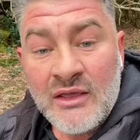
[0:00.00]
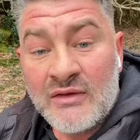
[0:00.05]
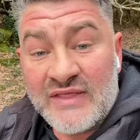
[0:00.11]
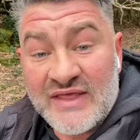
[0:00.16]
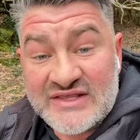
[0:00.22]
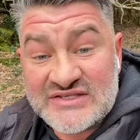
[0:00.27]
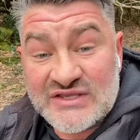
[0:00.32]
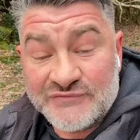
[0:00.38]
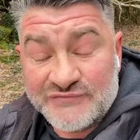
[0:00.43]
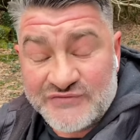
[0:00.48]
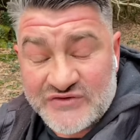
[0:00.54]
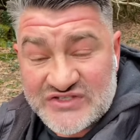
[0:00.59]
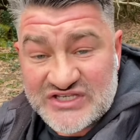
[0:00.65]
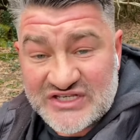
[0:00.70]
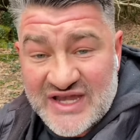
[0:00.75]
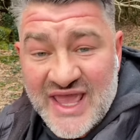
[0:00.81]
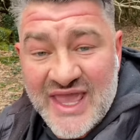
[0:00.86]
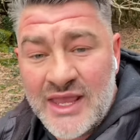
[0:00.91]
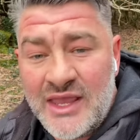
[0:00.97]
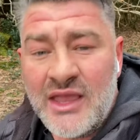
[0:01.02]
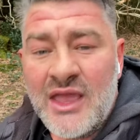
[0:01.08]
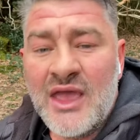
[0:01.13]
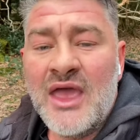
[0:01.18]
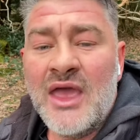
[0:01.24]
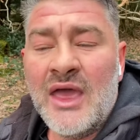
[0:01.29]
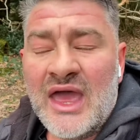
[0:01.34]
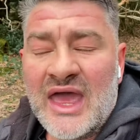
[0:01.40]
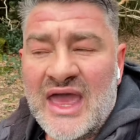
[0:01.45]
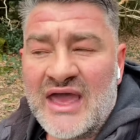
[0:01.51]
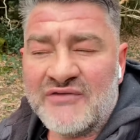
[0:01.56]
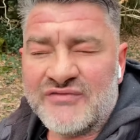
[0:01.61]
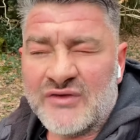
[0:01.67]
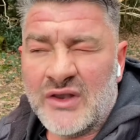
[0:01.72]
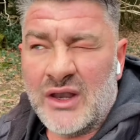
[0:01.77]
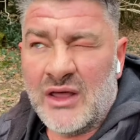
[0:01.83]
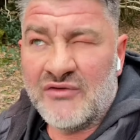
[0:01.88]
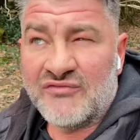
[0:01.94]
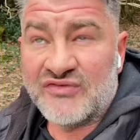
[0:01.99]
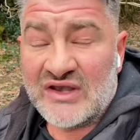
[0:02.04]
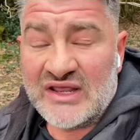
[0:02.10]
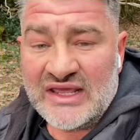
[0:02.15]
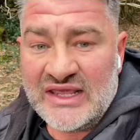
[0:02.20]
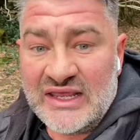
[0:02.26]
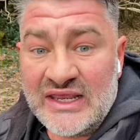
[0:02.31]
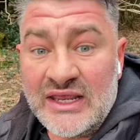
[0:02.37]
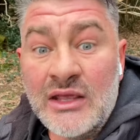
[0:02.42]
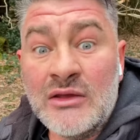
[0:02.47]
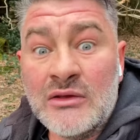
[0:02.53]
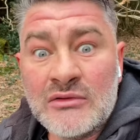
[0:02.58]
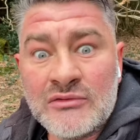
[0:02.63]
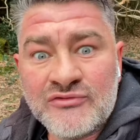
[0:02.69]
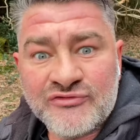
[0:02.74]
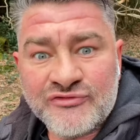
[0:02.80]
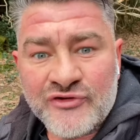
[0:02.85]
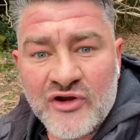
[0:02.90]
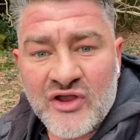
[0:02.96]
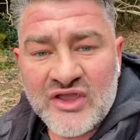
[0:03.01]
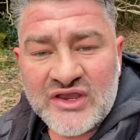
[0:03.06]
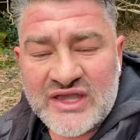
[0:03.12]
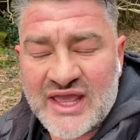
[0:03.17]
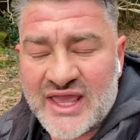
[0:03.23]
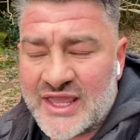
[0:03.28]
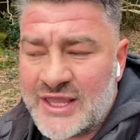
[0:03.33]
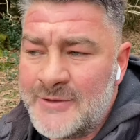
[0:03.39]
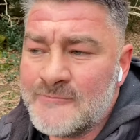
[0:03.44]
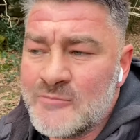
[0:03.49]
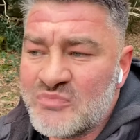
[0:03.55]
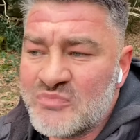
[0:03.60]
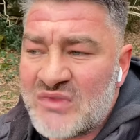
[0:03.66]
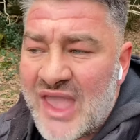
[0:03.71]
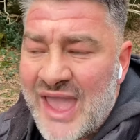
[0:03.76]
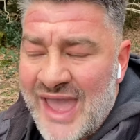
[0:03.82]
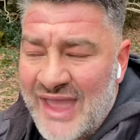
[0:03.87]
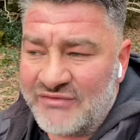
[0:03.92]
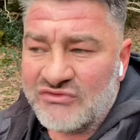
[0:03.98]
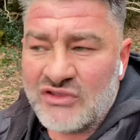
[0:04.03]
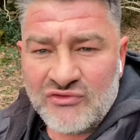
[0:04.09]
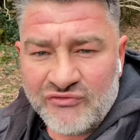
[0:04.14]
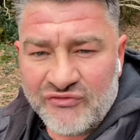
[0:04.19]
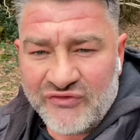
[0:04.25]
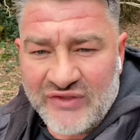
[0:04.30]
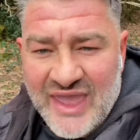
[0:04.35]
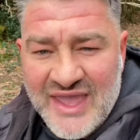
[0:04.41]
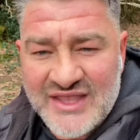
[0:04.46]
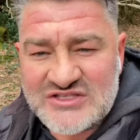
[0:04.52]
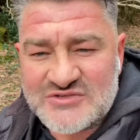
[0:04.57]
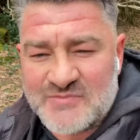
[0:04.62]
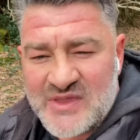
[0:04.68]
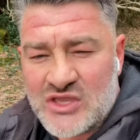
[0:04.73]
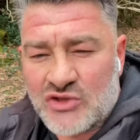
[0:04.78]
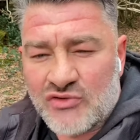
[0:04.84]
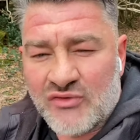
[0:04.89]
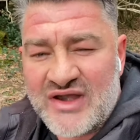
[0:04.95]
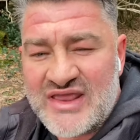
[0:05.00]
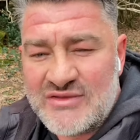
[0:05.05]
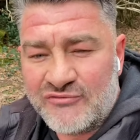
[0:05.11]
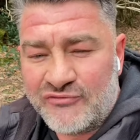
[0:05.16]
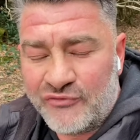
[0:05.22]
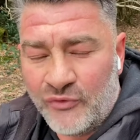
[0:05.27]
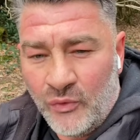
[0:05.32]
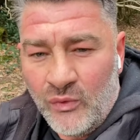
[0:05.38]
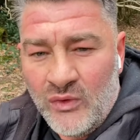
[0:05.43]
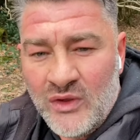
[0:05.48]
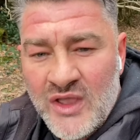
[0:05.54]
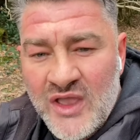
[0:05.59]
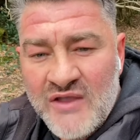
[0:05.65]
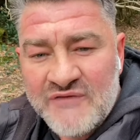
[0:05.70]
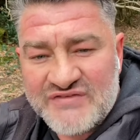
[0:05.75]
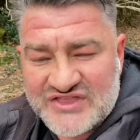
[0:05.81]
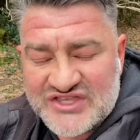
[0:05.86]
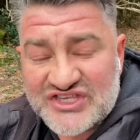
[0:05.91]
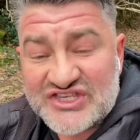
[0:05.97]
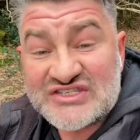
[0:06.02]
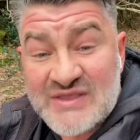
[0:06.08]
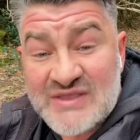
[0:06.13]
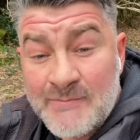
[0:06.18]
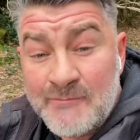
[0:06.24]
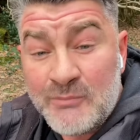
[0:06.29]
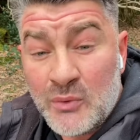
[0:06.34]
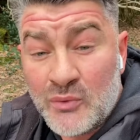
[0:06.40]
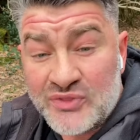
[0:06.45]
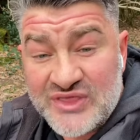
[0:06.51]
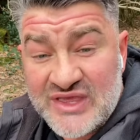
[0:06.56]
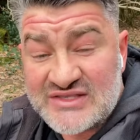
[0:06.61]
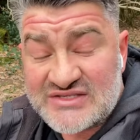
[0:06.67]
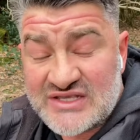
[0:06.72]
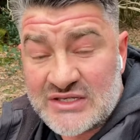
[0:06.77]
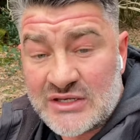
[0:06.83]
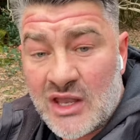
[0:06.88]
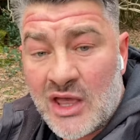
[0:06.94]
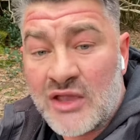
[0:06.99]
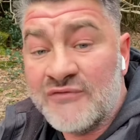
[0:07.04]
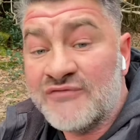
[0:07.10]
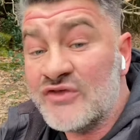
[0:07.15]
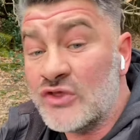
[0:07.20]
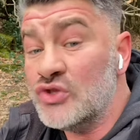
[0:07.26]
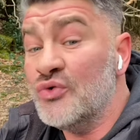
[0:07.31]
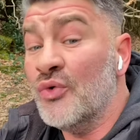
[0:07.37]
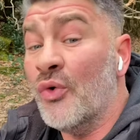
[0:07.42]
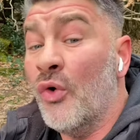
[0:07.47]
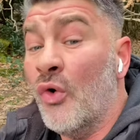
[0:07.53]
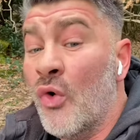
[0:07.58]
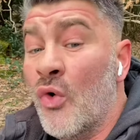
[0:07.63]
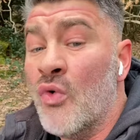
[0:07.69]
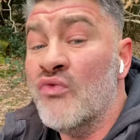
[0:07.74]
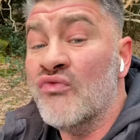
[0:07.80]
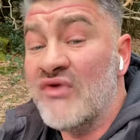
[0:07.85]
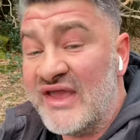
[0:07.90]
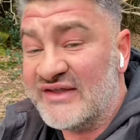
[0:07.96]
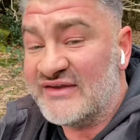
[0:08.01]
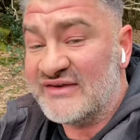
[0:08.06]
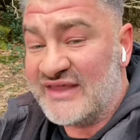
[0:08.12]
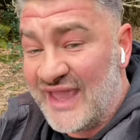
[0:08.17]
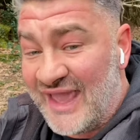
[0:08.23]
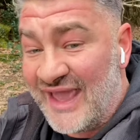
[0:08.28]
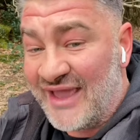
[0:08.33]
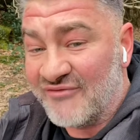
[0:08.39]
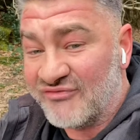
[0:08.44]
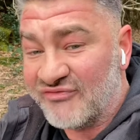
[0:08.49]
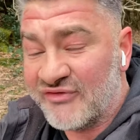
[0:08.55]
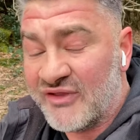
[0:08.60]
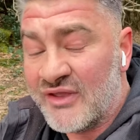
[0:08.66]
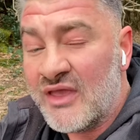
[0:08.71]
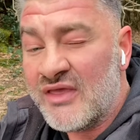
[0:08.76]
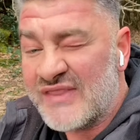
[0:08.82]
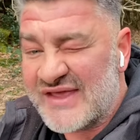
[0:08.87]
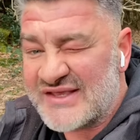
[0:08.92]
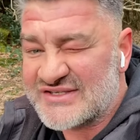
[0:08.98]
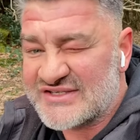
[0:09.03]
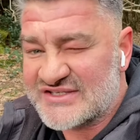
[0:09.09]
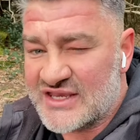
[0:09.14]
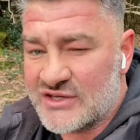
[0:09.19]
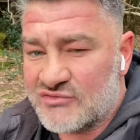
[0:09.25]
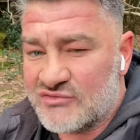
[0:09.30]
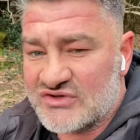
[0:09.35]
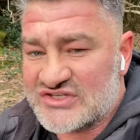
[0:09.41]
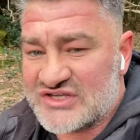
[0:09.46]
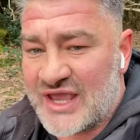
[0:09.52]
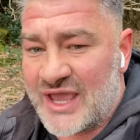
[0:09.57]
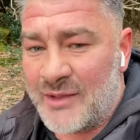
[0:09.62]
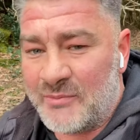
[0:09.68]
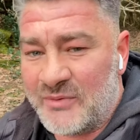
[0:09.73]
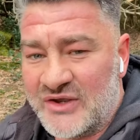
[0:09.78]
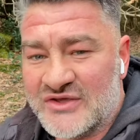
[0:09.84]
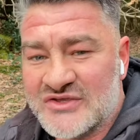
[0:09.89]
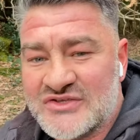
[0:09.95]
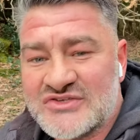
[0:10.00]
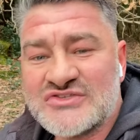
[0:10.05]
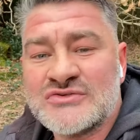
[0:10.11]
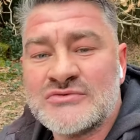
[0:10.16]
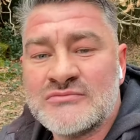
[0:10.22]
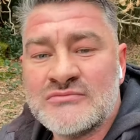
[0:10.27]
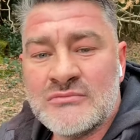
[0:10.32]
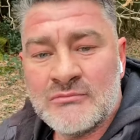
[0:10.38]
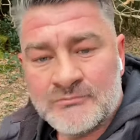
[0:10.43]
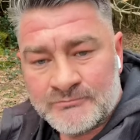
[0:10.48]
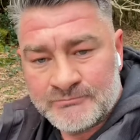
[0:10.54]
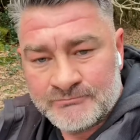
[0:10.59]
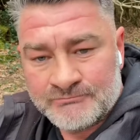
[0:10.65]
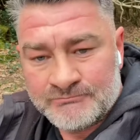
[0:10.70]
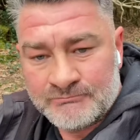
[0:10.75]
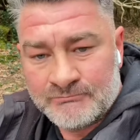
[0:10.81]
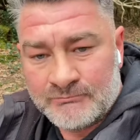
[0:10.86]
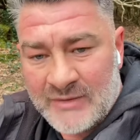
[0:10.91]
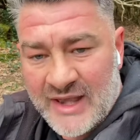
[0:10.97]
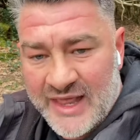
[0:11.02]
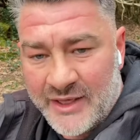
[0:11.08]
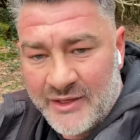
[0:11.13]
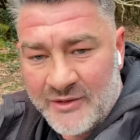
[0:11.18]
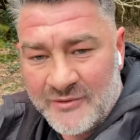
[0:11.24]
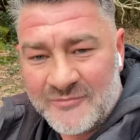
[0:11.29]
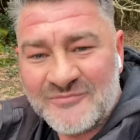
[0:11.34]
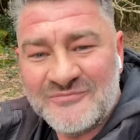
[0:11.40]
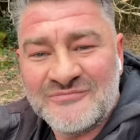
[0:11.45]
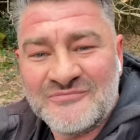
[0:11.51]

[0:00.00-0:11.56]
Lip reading: That's it for today. Have a lovely Friday, and don't forget to be grateful for the simple things in life that you already have. That's the secret to happiness. Later.